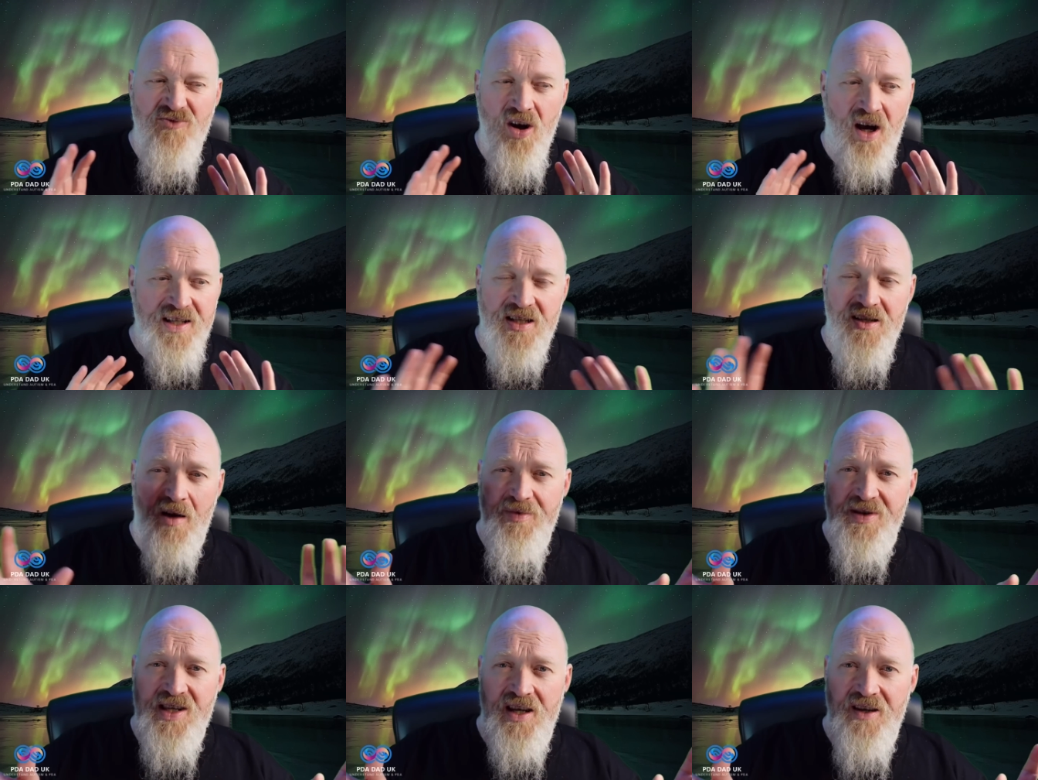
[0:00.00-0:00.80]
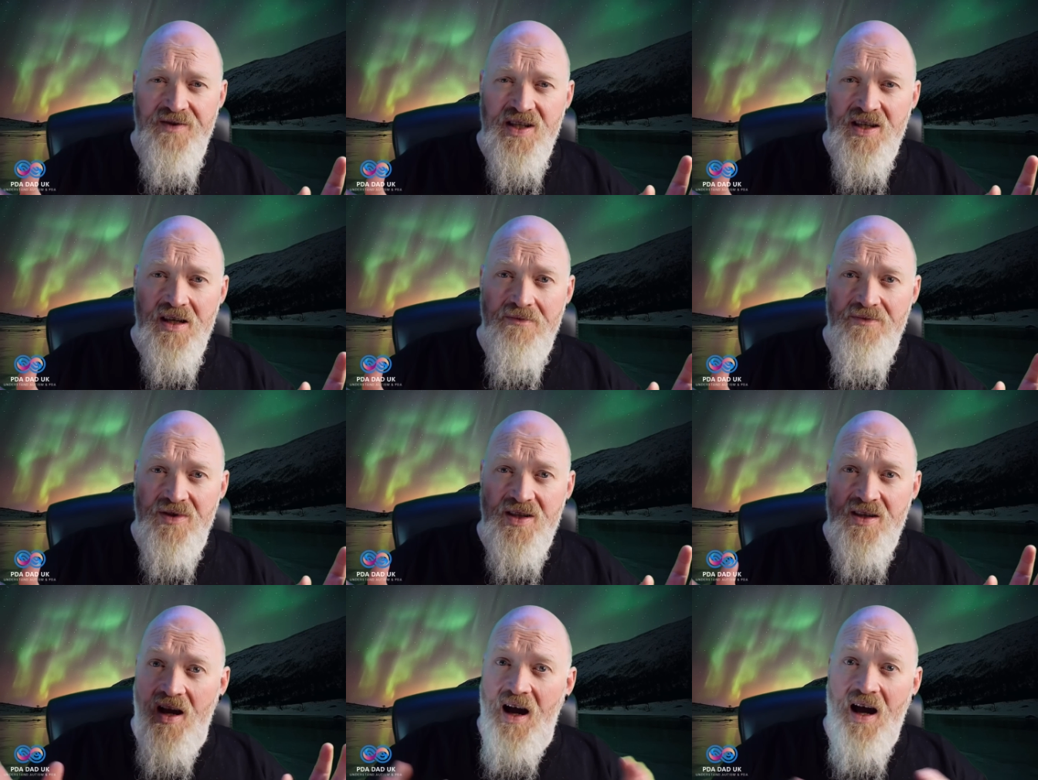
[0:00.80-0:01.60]
99% of
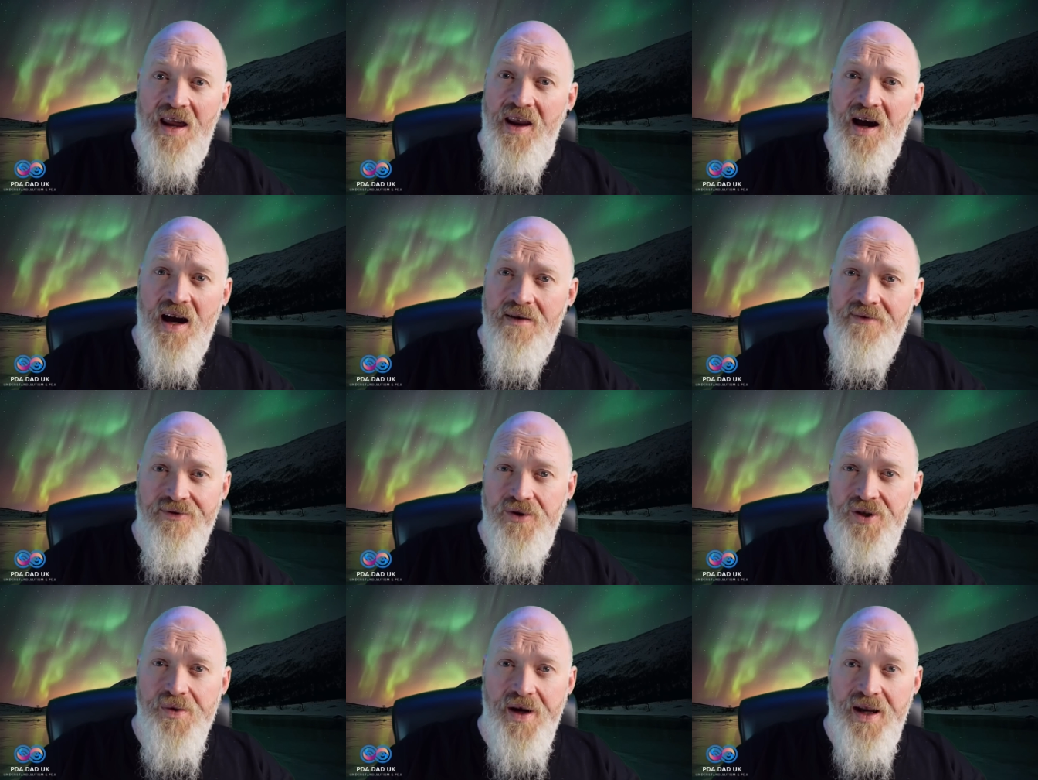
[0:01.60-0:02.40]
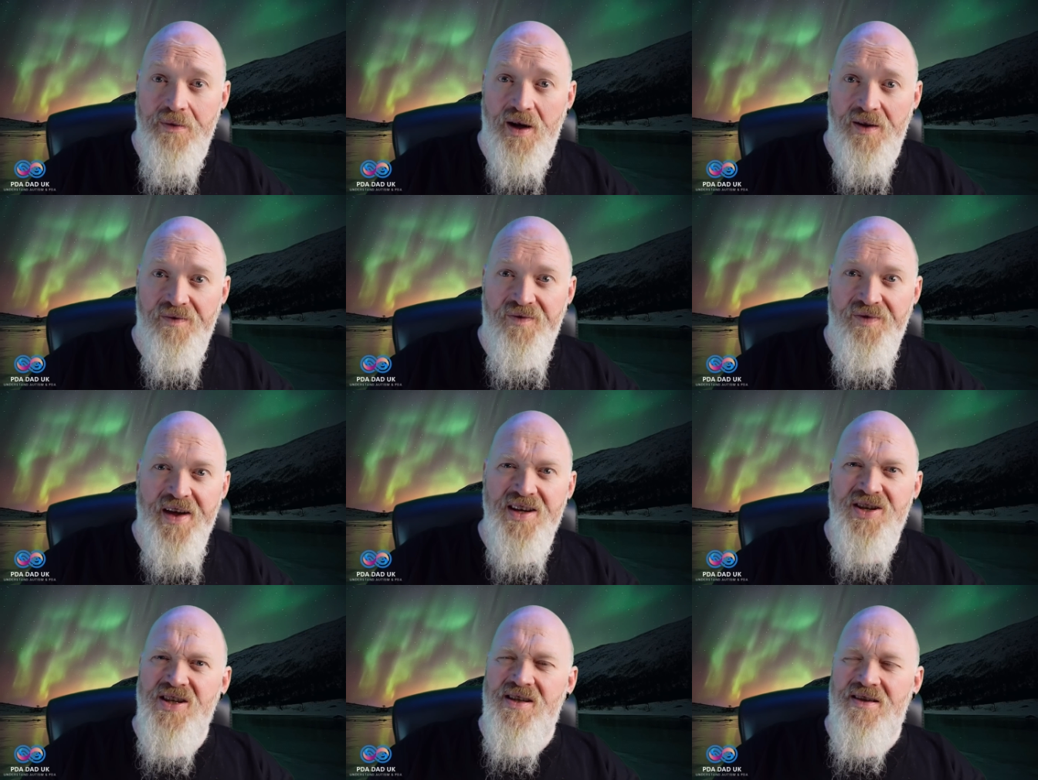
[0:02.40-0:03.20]
stims aren't harmful to anyone.
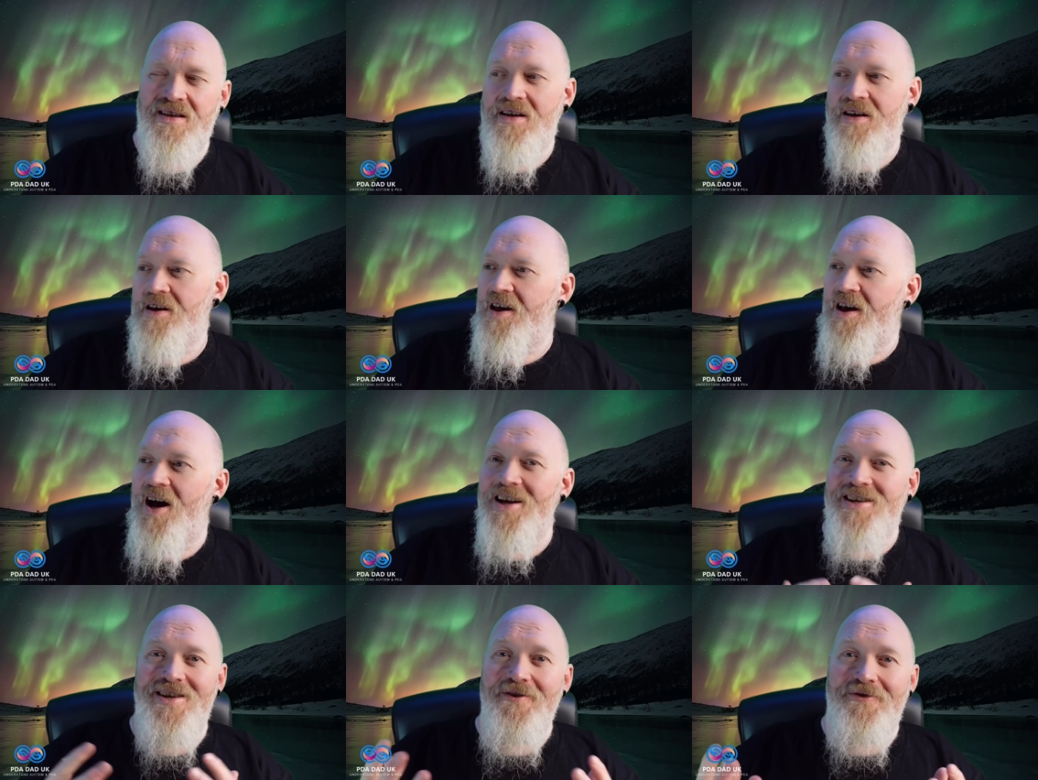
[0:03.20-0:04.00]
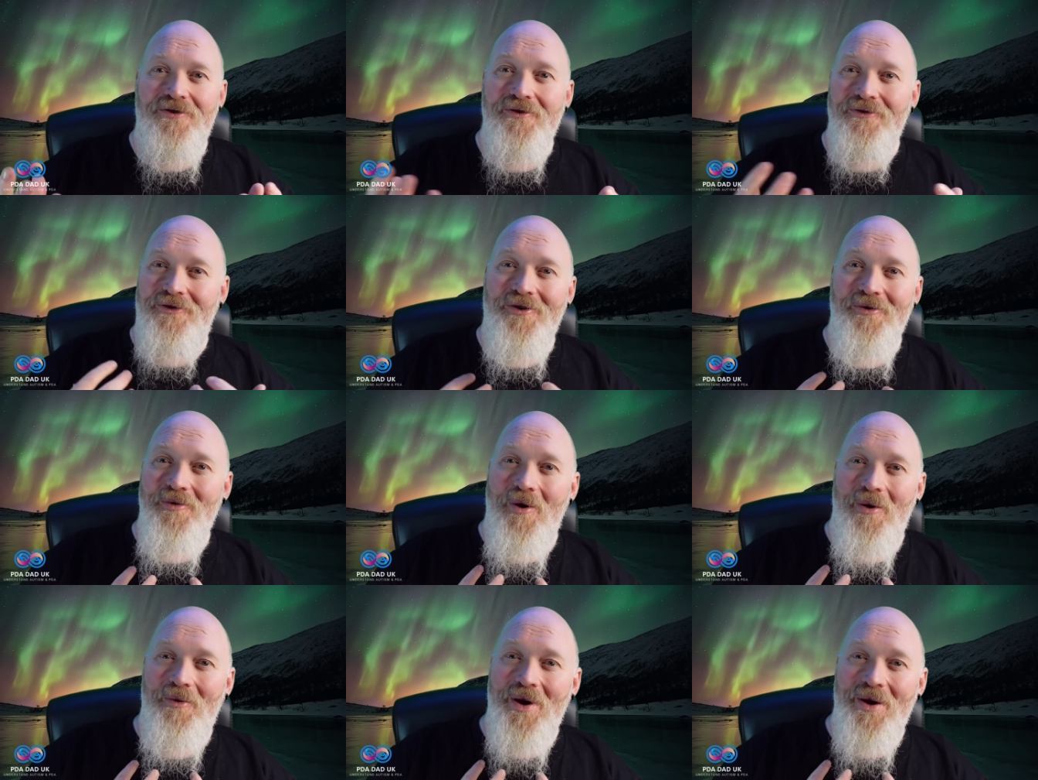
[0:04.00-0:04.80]
They just are different from
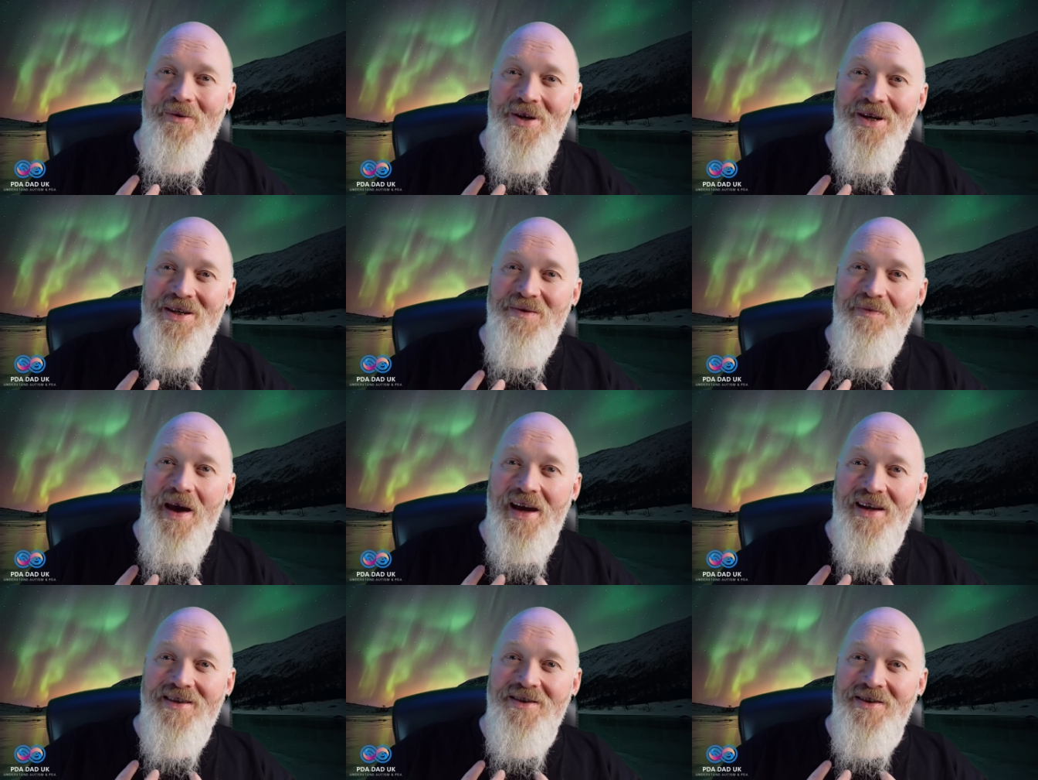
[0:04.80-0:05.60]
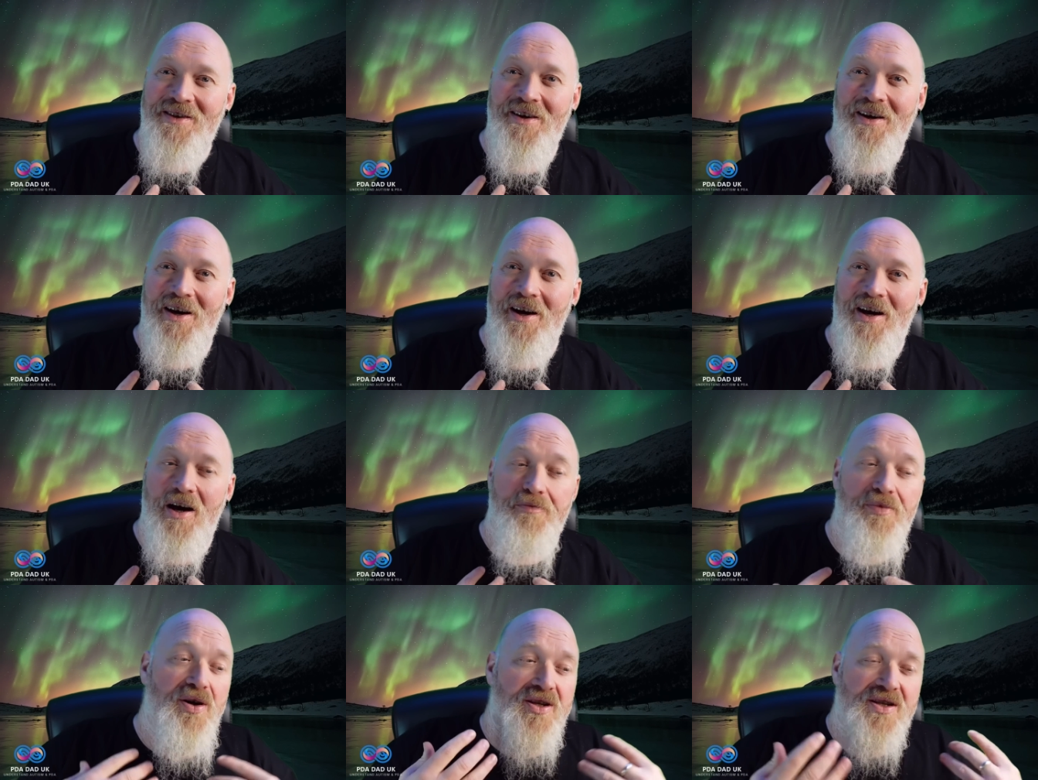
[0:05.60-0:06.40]
what we would expect uh,
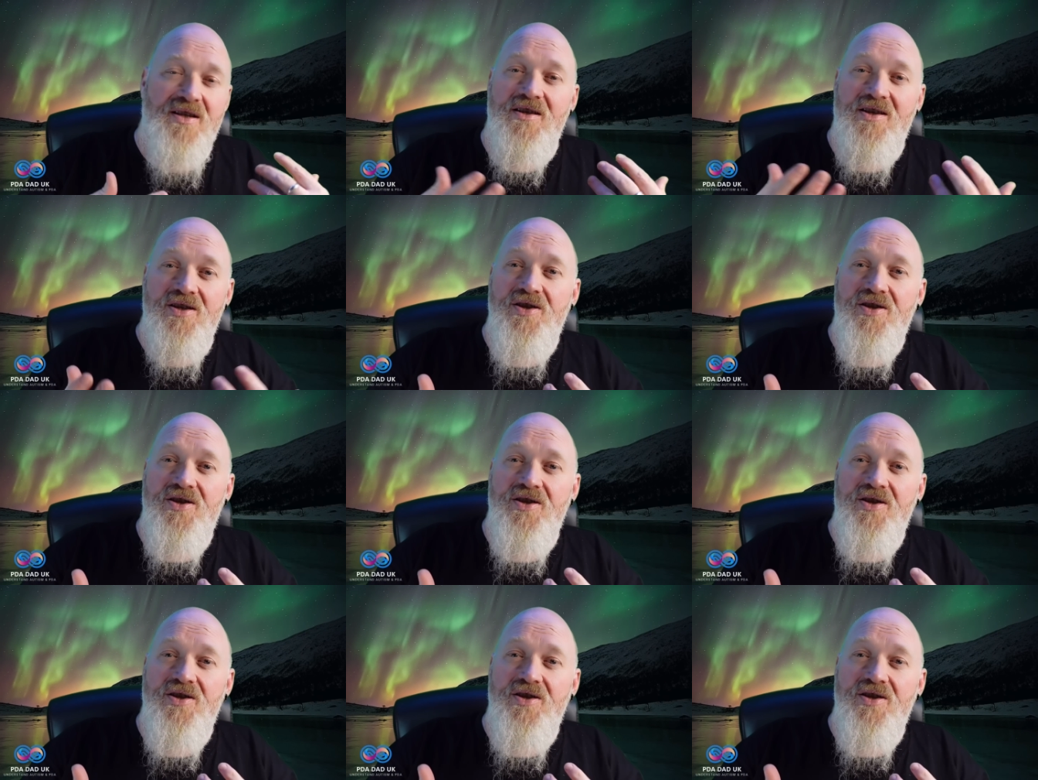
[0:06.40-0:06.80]
a person to